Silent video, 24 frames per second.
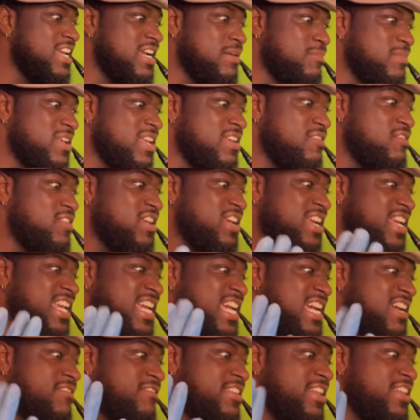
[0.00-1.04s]
I'm gonna give you a
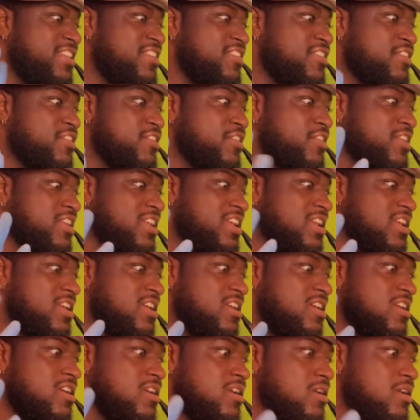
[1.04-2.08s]
cavity search.
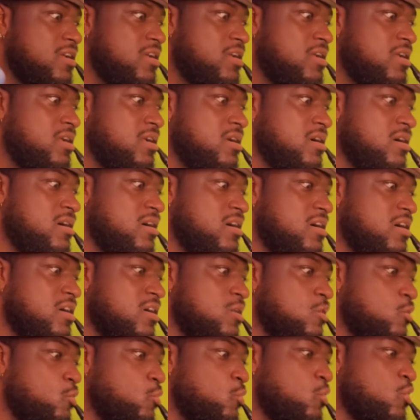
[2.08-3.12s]

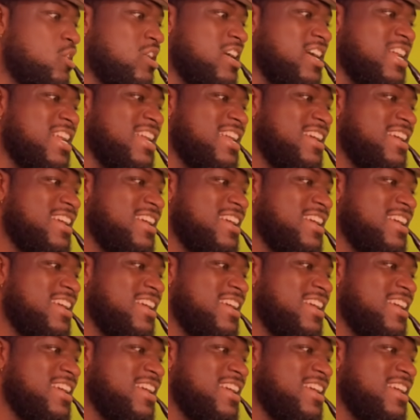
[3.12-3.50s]
One.